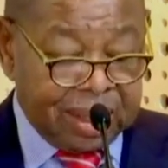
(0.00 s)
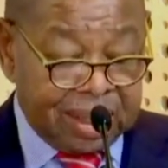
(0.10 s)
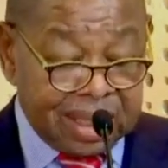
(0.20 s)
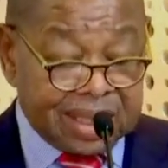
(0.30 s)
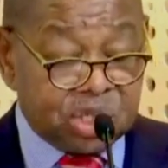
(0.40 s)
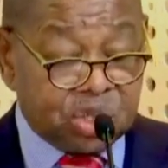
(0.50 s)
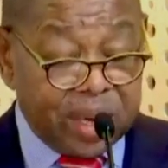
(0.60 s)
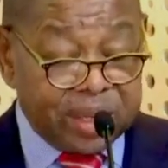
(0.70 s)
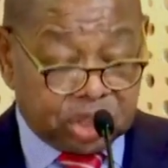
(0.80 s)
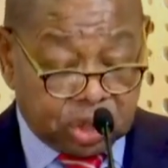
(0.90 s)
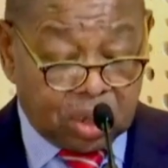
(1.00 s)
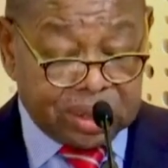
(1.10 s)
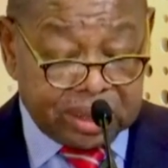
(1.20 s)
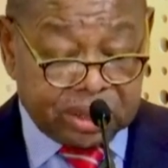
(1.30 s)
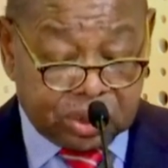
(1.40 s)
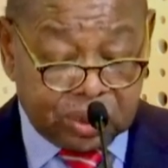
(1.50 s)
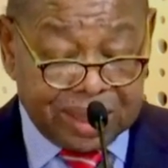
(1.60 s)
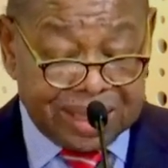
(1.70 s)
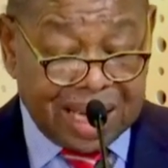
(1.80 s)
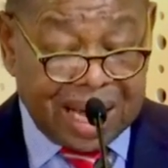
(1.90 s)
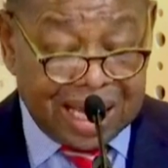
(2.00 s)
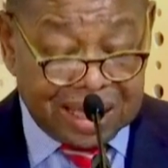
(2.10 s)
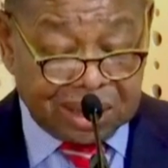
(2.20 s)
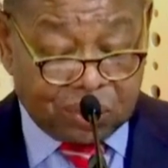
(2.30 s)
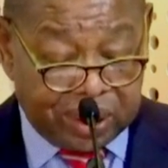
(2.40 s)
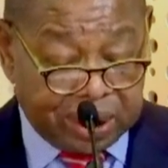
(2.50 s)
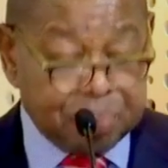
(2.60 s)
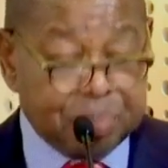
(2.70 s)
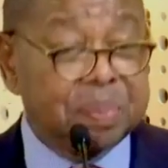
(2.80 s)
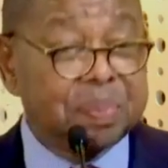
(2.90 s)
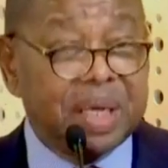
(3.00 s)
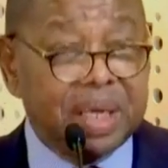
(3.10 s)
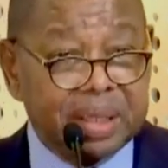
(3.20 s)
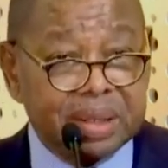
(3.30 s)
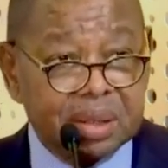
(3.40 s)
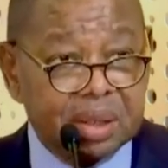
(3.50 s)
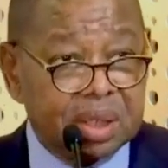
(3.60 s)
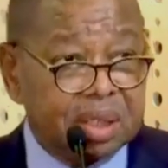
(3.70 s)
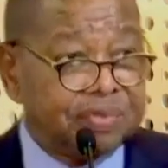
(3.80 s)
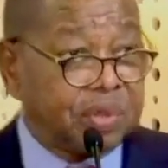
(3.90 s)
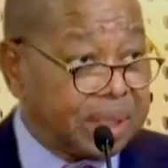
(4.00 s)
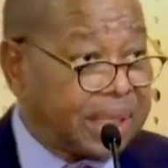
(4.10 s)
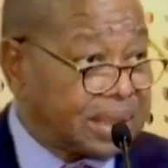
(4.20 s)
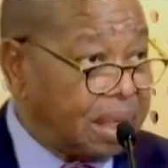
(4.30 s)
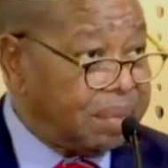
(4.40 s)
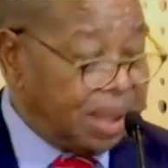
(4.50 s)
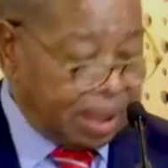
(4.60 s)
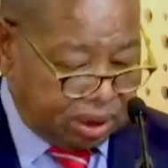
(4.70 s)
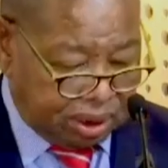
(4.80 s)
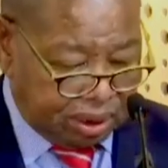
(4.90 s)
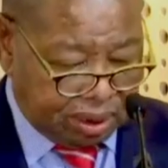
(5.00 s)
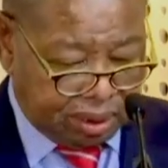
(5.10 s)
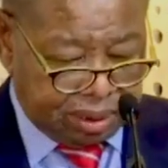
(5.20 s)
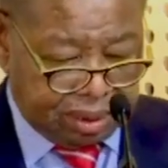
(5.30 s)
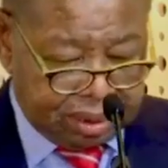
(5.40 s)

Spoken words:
This is to ensure that students are adequately prepared for the examinations.